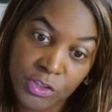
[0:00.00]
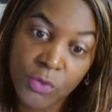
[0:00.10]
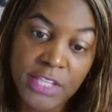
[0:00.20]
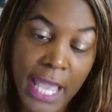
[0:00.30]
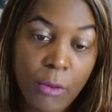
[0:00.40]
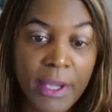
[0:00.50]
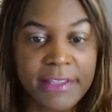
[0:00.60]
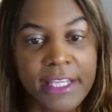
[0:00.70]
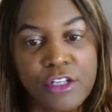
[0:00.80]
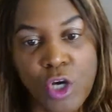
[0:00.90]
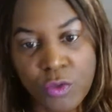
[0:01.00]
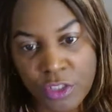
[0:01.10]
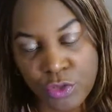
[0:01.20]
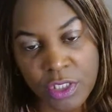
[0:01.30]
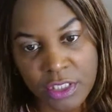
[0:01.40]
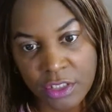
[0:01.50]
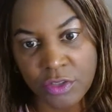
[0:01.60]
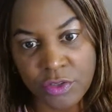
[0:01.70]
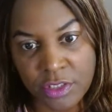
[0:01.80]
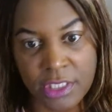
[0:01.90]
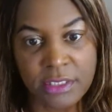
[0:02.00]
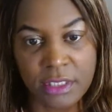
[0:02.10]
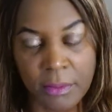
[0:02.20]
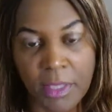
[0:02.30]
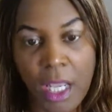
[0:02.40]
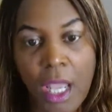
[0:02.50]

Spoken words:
So that way they know the drug is in your system,